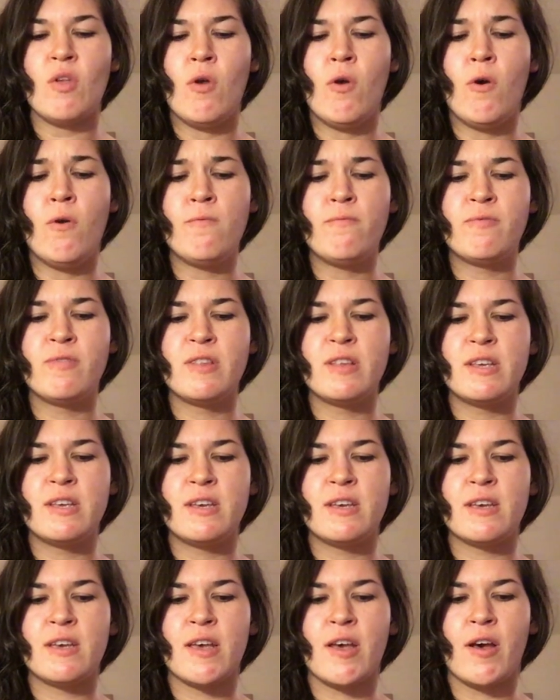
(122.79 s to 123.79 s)

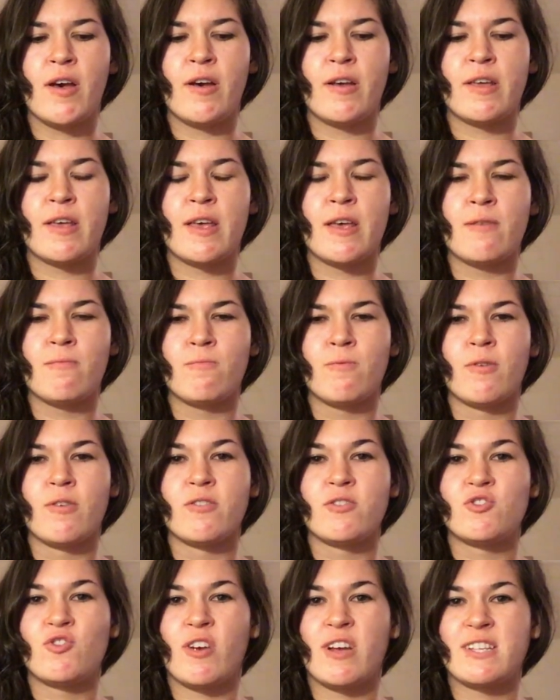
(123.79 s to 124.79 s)
hopefully it
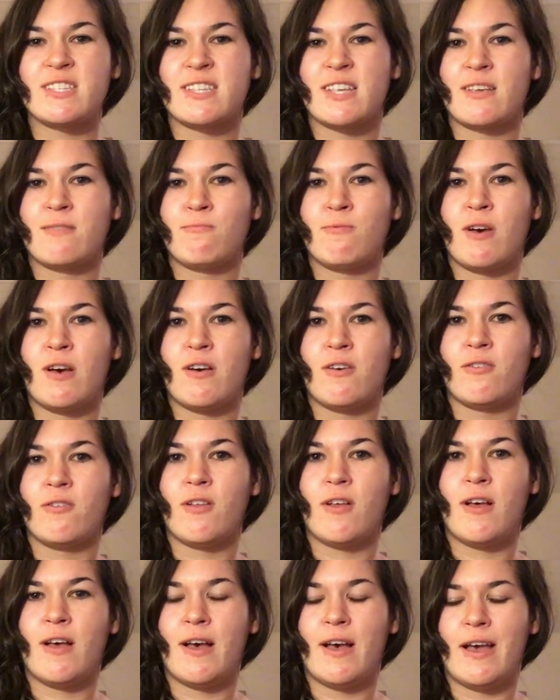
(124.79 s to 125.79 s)
will translate
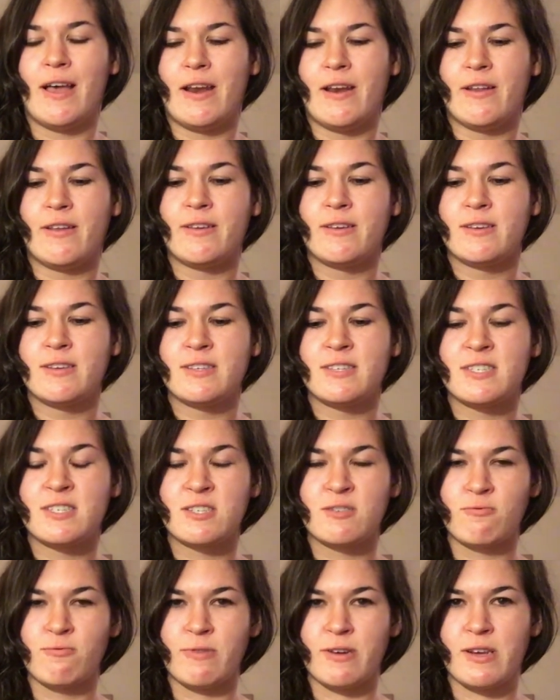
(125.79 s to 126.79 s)
well on
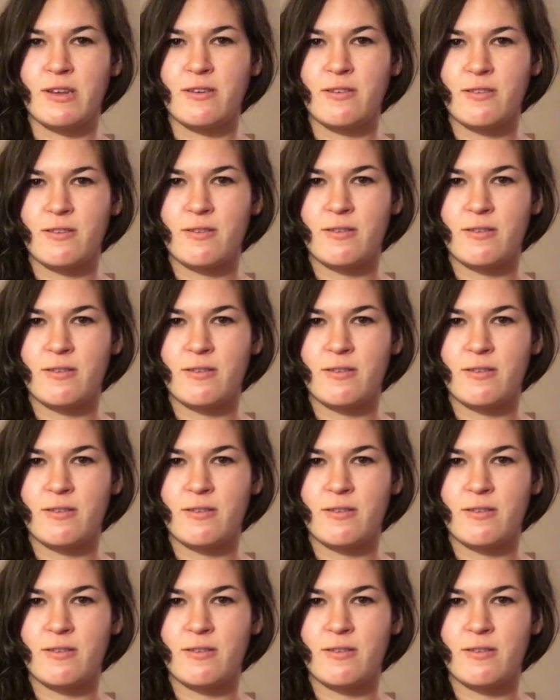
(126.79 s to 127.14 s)
screen